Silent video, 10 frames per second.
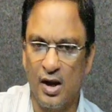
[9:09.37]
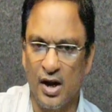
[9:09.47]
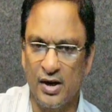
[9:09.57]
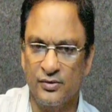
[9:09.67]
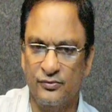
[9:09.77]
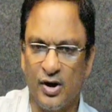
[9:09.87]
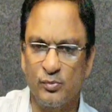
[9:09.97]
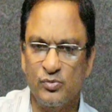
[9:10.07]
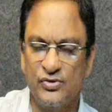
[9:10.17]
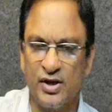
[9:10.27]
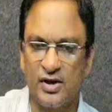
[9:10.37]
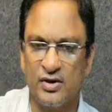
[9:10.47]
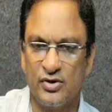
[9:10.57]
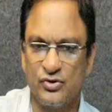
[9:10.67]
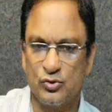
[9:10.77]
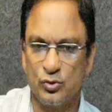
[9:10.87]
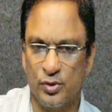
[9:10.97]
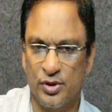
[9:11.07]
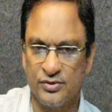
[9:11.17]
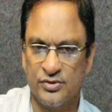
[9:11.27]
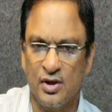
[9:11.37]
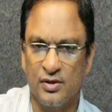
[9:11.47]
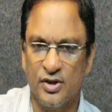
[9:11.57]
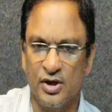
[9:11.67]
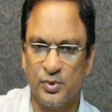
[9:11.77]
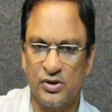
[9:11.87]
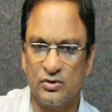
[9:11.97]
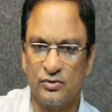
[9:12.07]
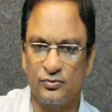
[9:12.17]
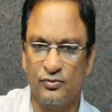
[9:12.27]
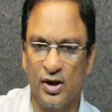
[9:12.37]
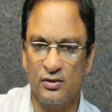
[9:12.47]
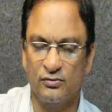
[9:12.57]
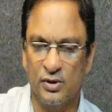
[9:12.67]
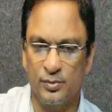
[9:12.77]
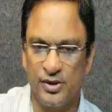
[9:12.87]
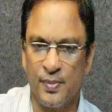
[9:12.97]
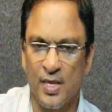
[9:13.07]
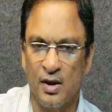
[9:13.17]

and from the secondary storage that particular file will be